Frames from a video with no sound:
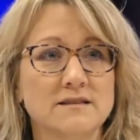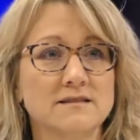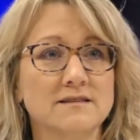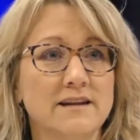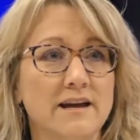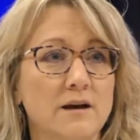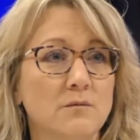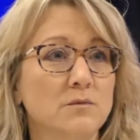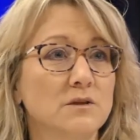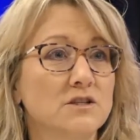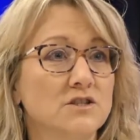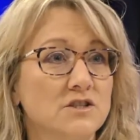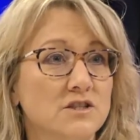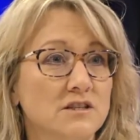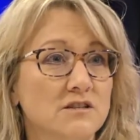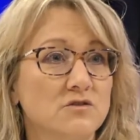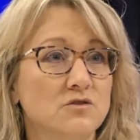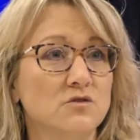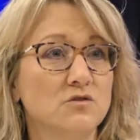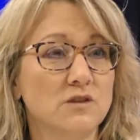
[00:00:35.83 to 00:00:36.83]
established
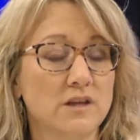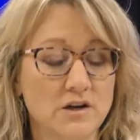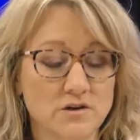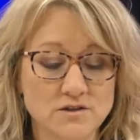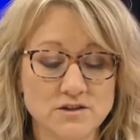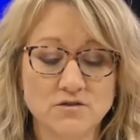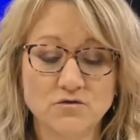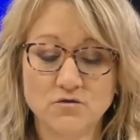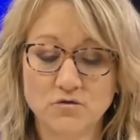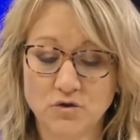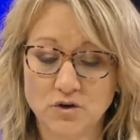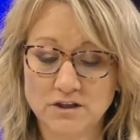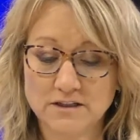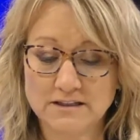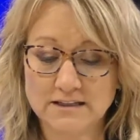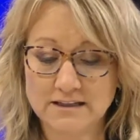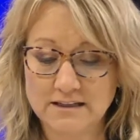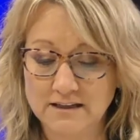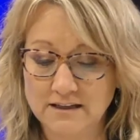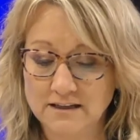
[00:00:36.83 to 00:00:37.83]
in
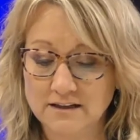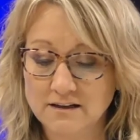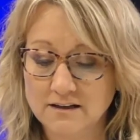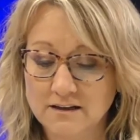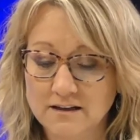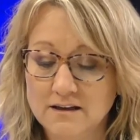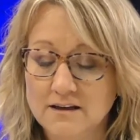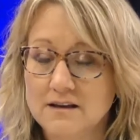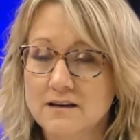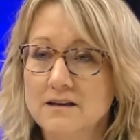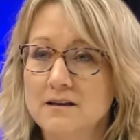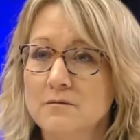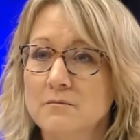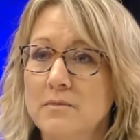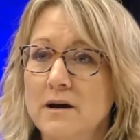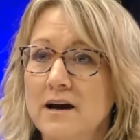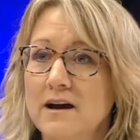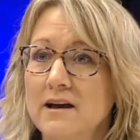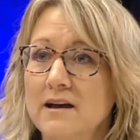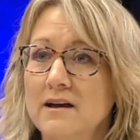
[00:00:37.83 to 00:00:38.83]
2014
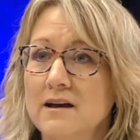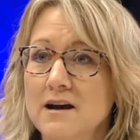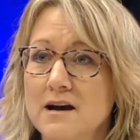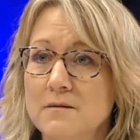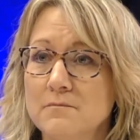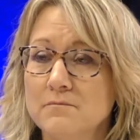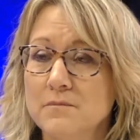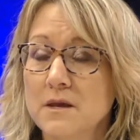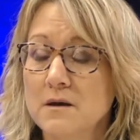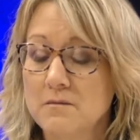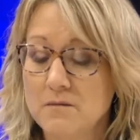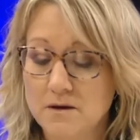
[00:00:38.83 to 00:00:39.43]
by